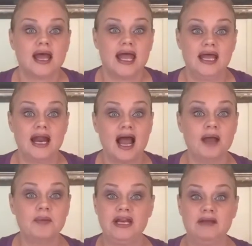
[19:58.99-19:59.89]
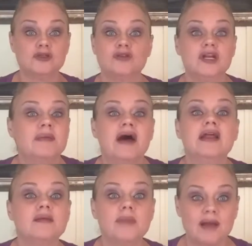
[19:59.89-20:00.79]
And it written about
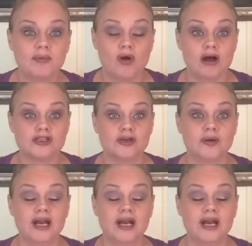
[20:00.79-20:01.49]
in the Bible also.